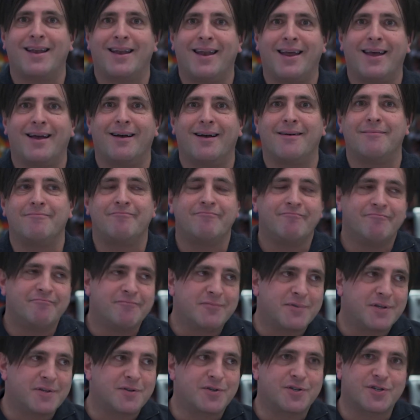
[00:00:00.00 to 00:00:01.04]
now
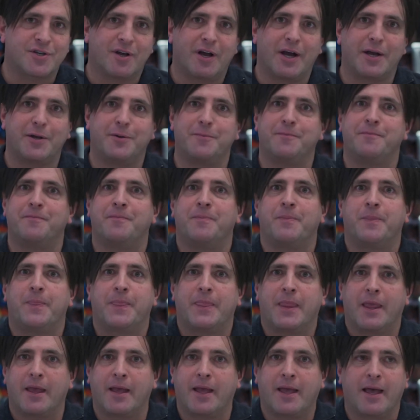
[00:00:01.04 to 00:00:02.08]
to the side,
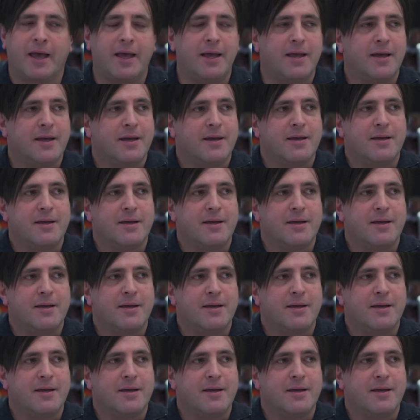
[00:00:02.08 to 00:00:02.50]
okay?